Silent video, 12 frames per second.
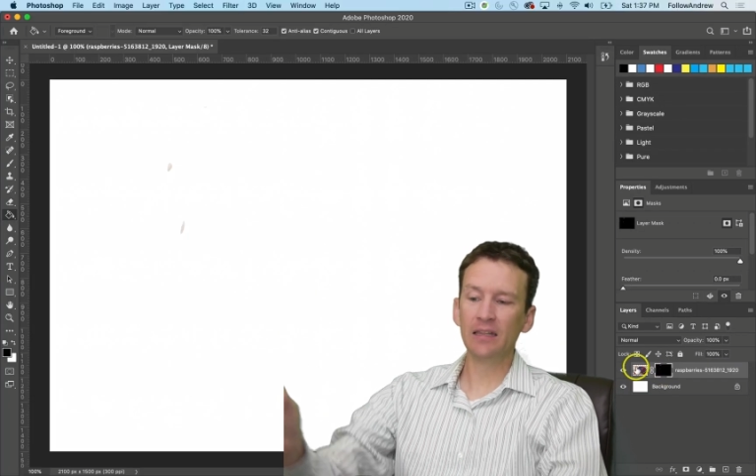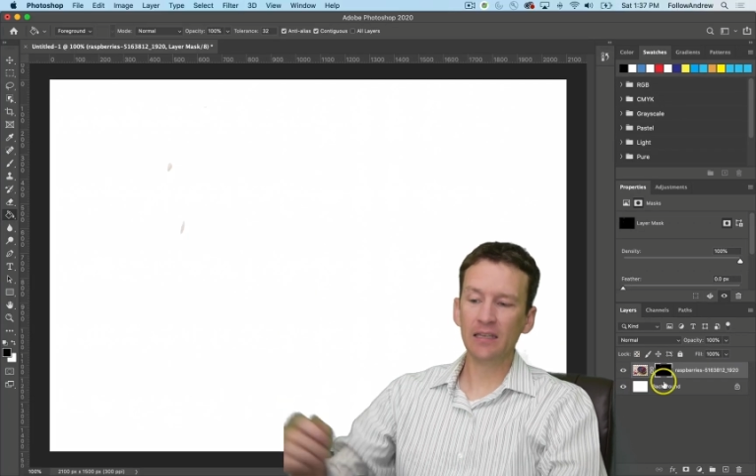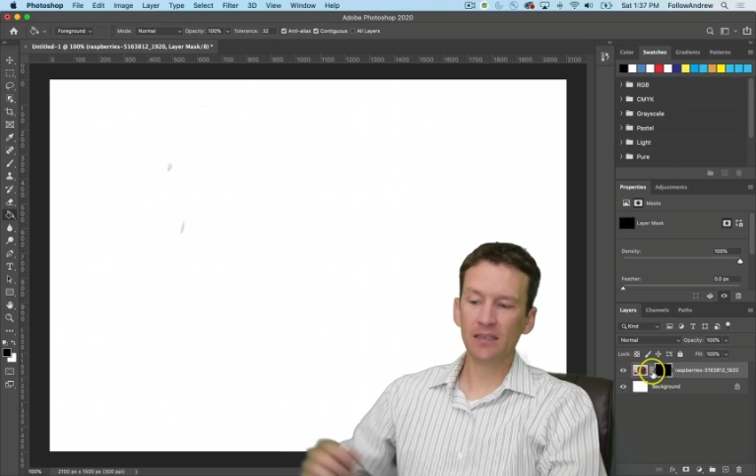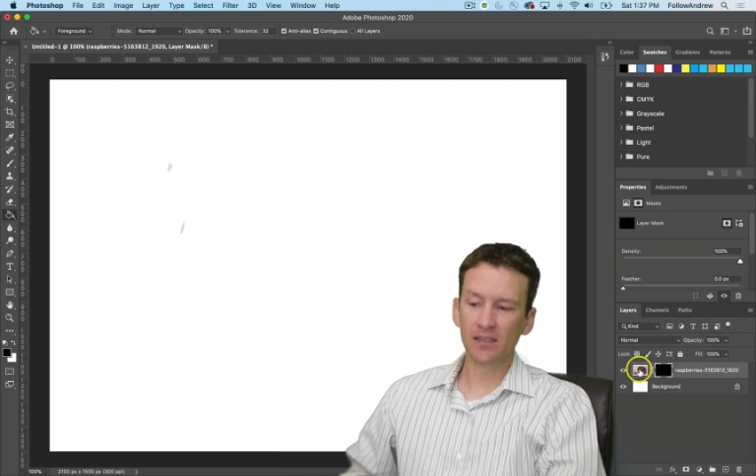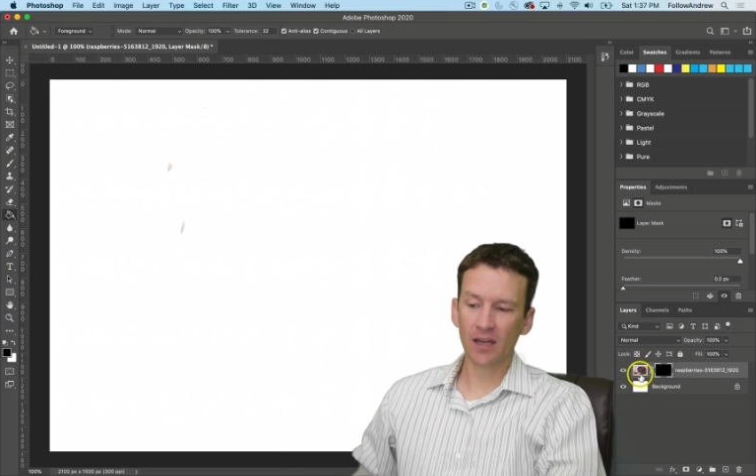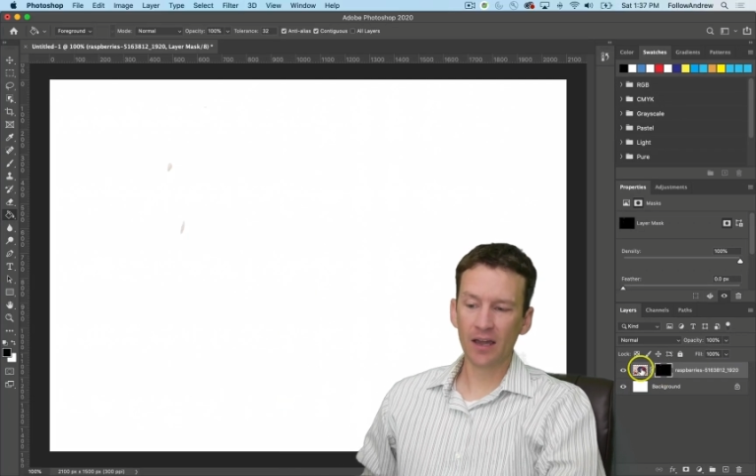
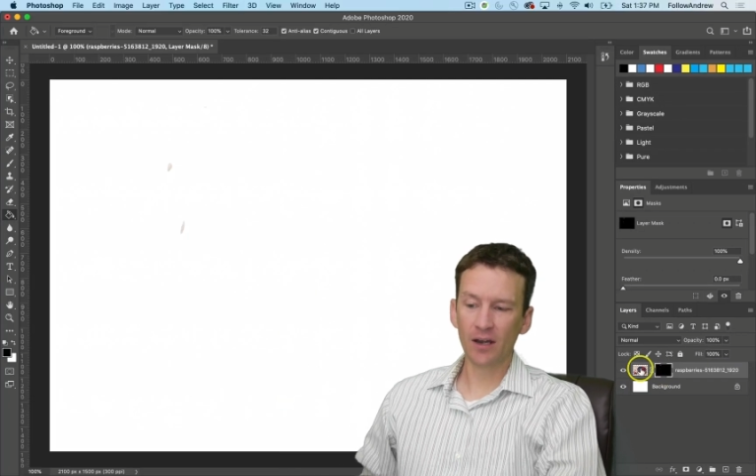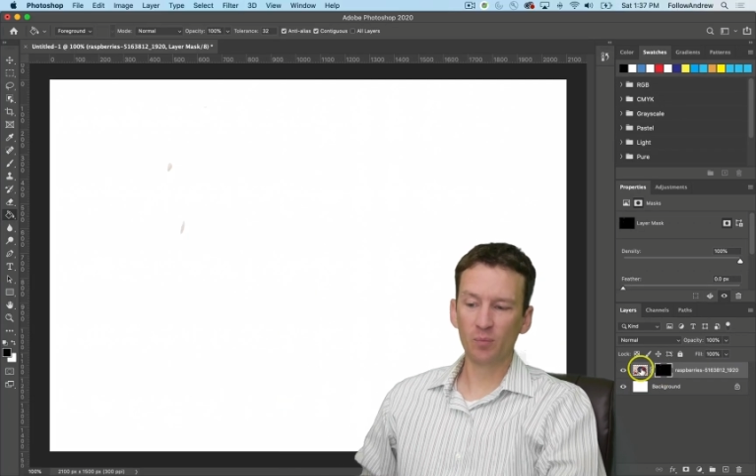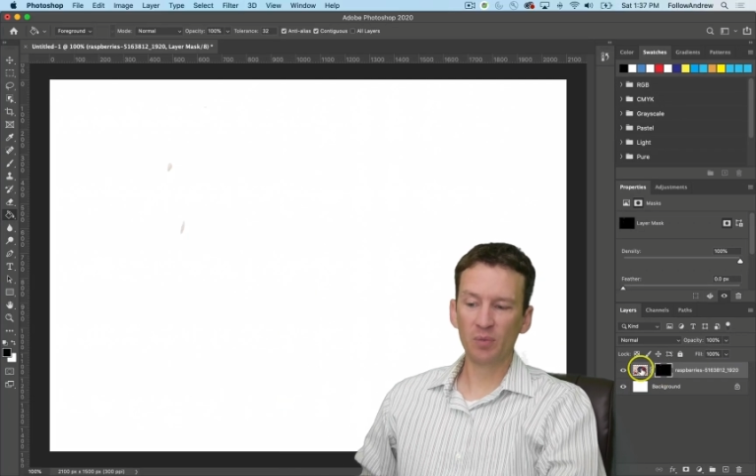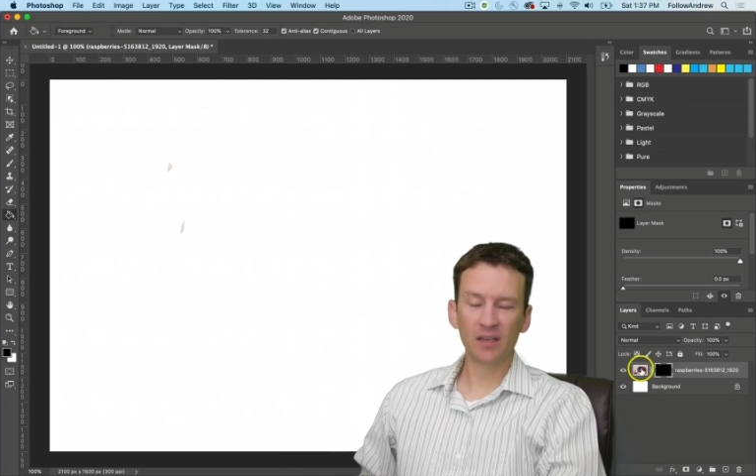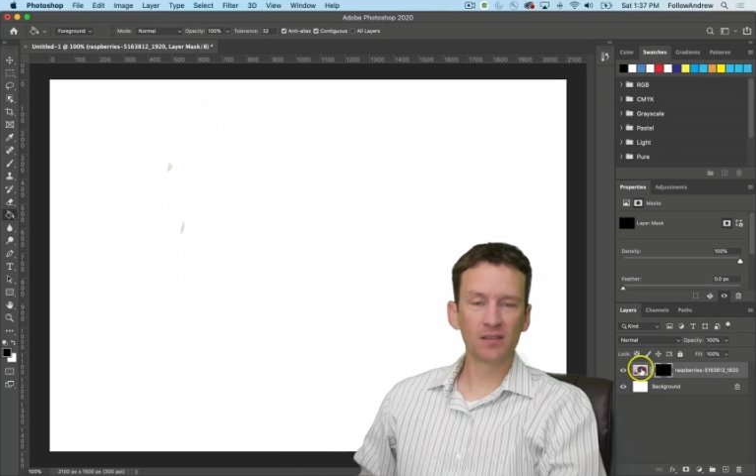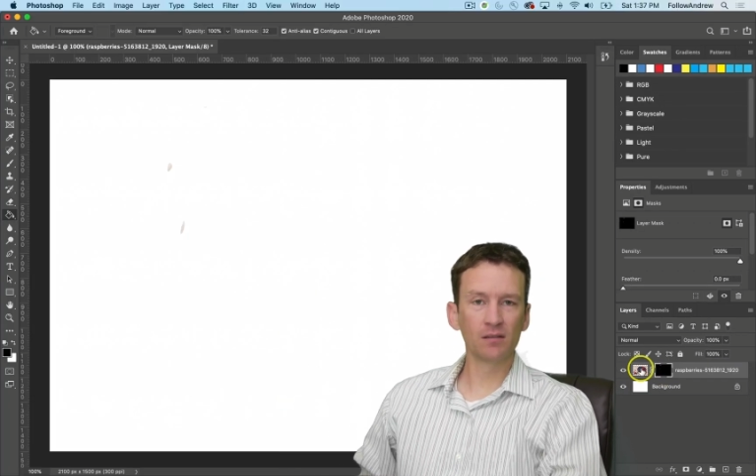the
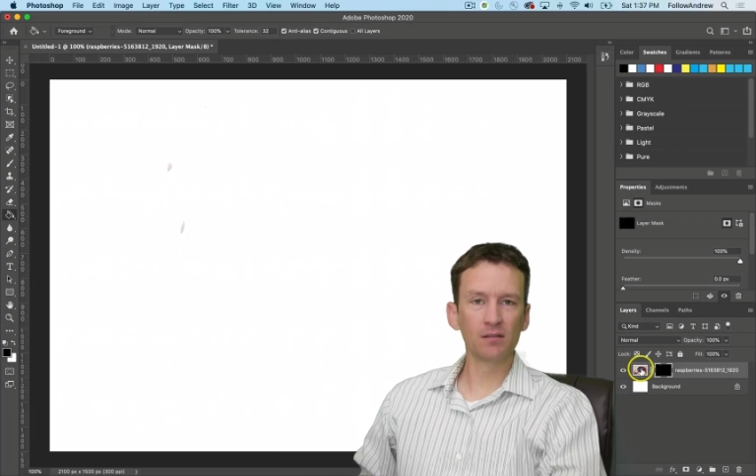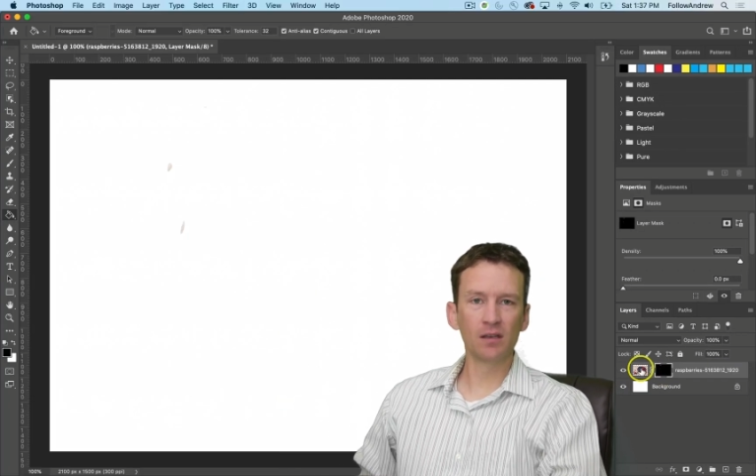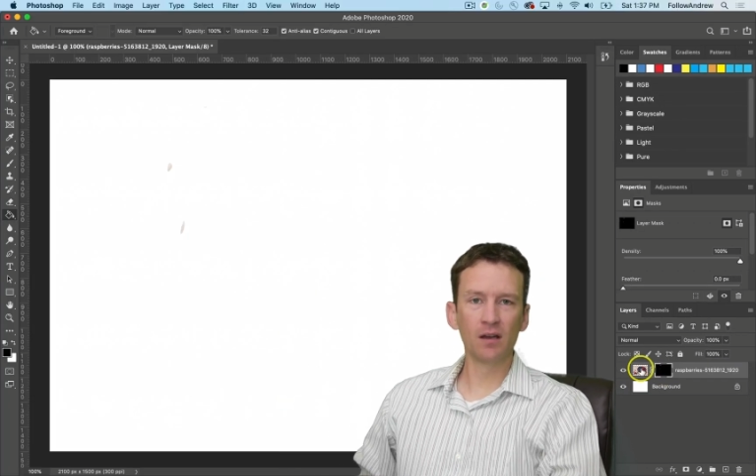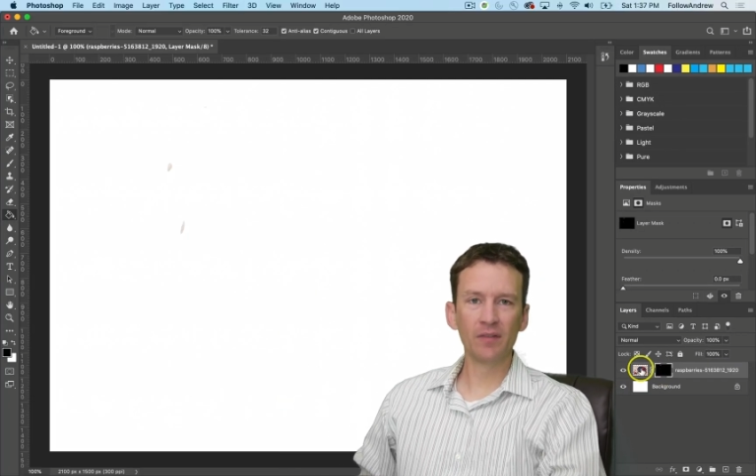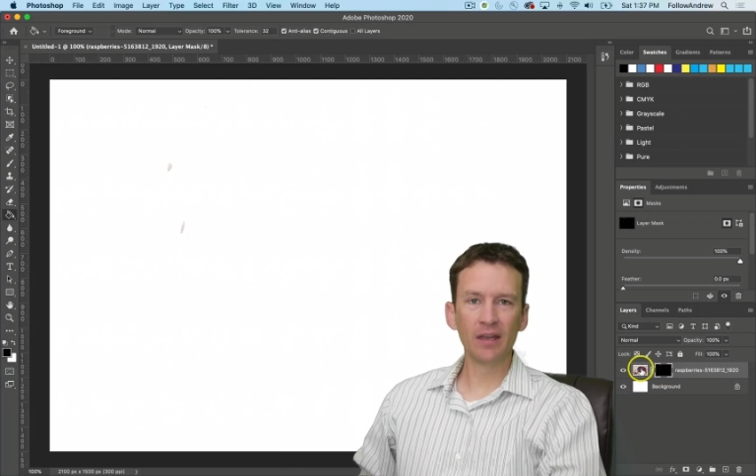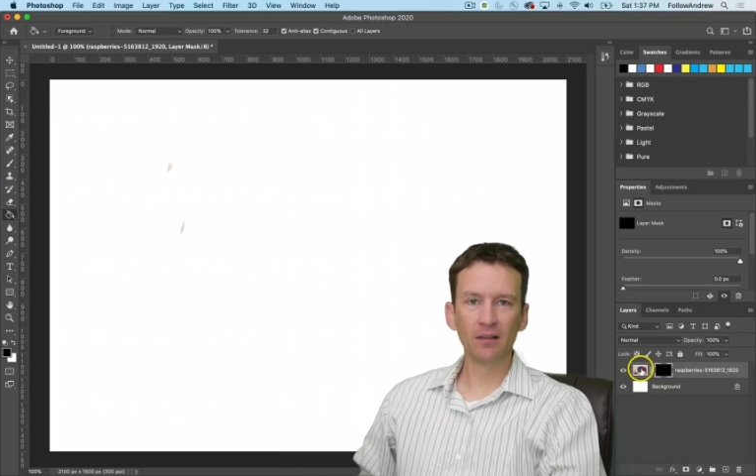entire
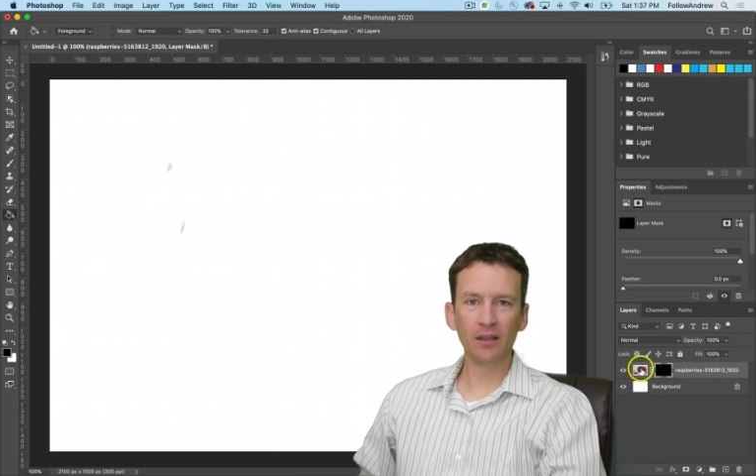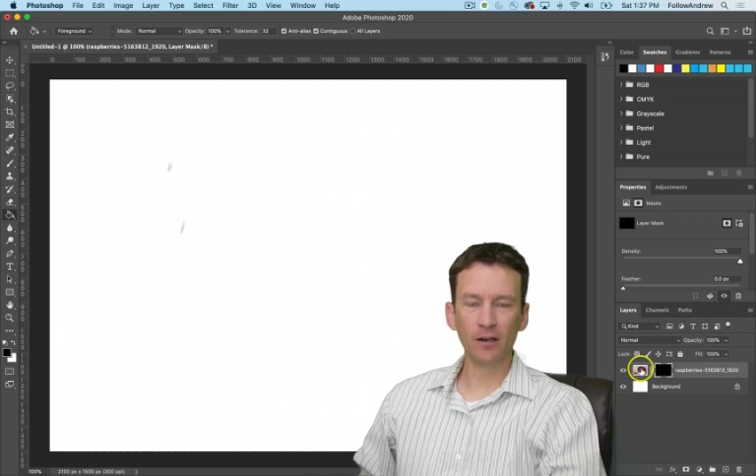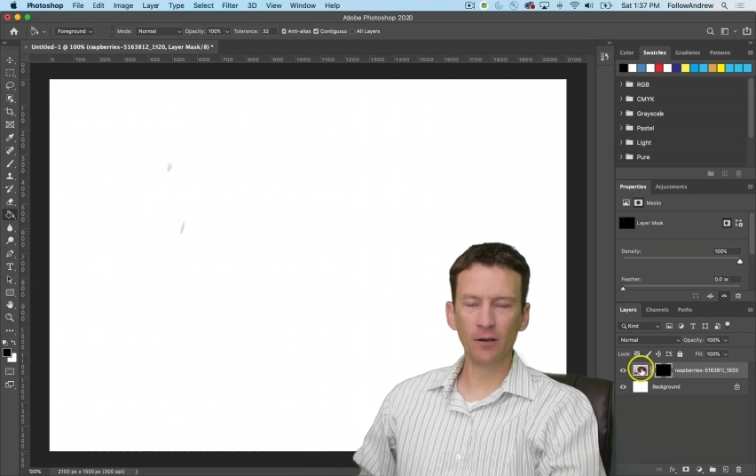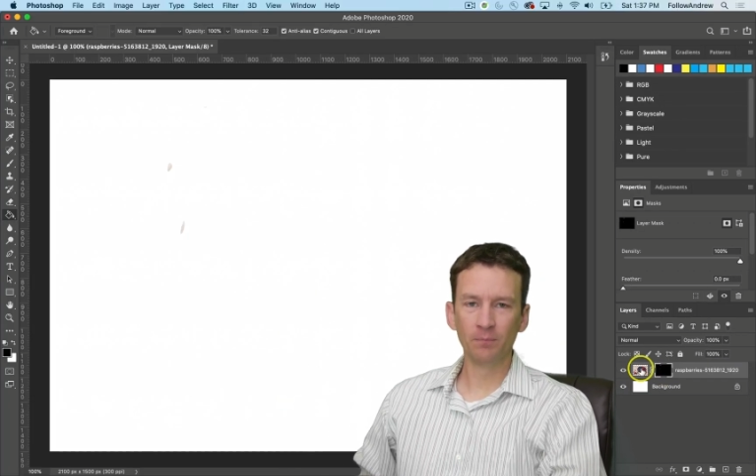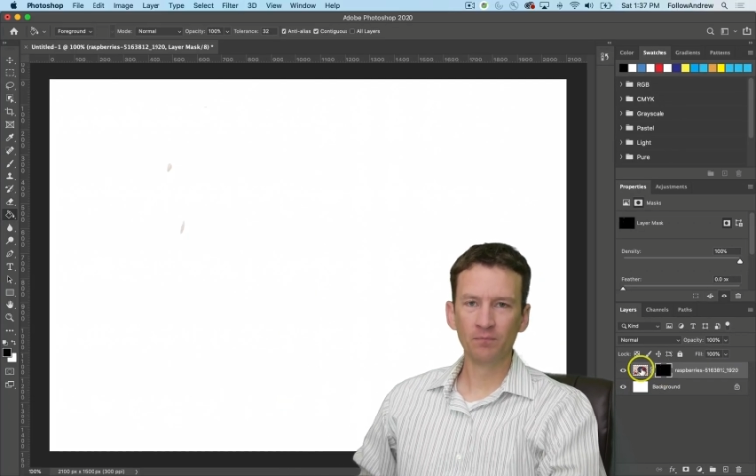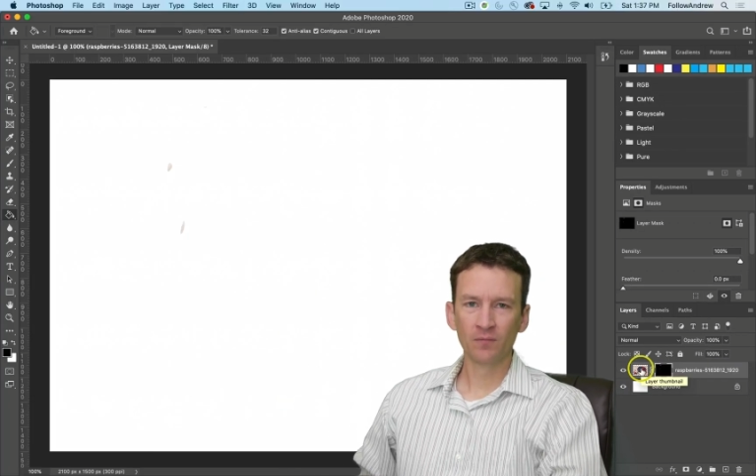pixels on that
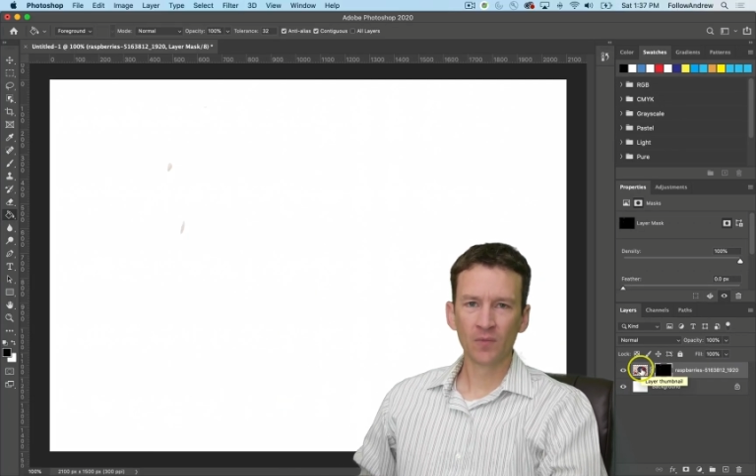layer.